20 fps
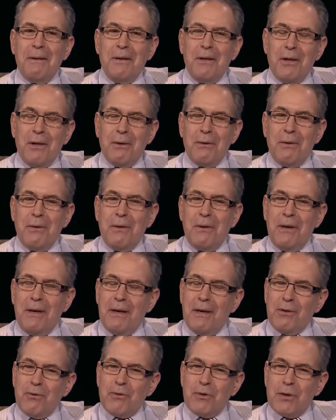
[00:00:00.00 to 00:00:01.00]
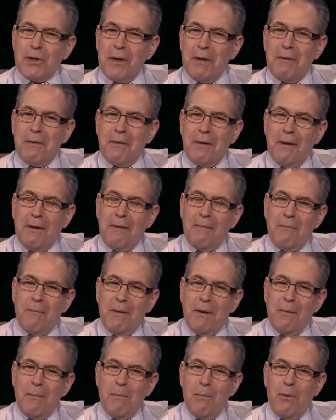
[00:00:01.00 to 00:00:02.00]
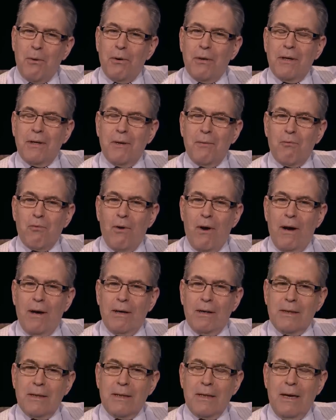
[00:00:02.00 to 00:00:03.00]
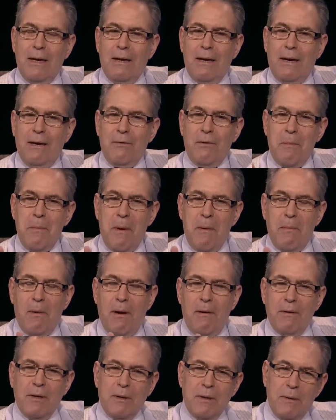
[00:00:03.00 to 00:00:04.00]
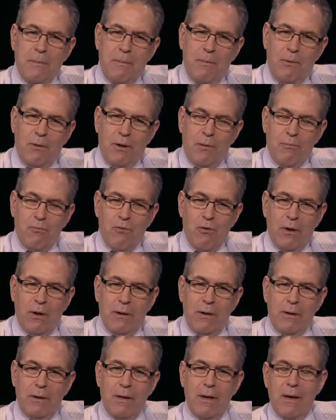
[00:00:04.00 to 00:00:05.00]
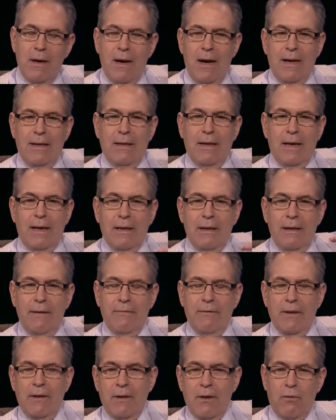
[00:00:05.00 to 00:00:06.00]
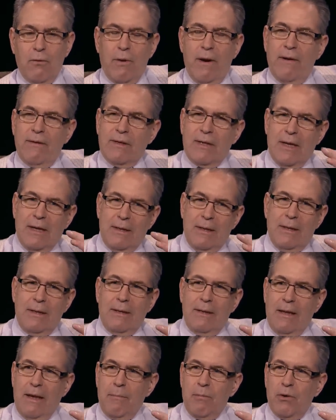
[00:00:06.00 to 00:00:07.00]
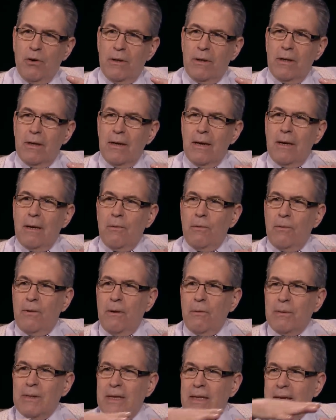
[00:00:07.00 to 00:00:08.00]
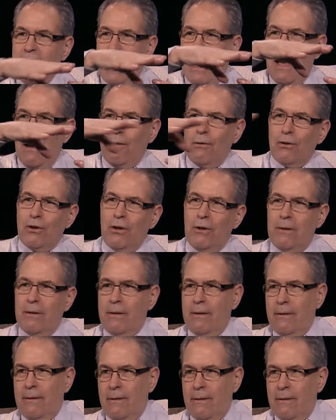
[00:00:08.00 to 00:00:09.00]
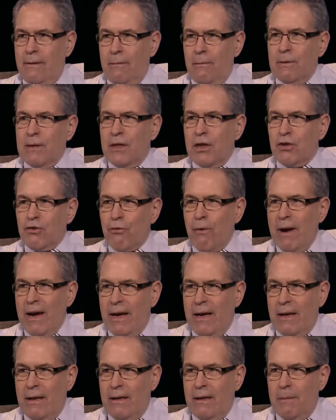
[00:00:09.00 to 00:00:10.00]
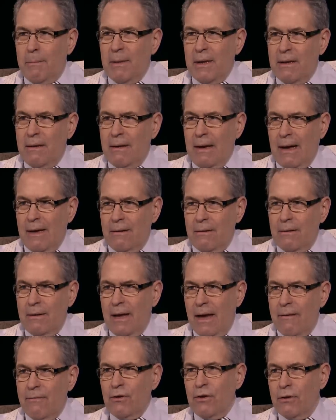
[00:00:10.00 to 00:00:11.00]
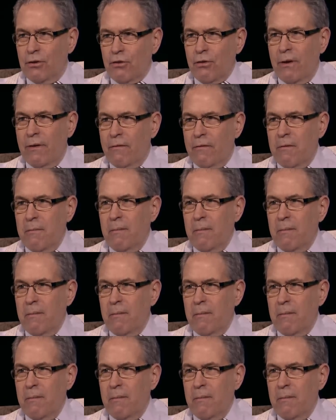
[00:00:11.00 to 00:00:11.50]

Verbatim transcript: you know, the interesting thing of being born in the Bronx, and I remember I was born in Brooklyn, and then I lived in the Gravesend neighborhood, there was the, L. the, the, there was the train, the McDonald Avenue train for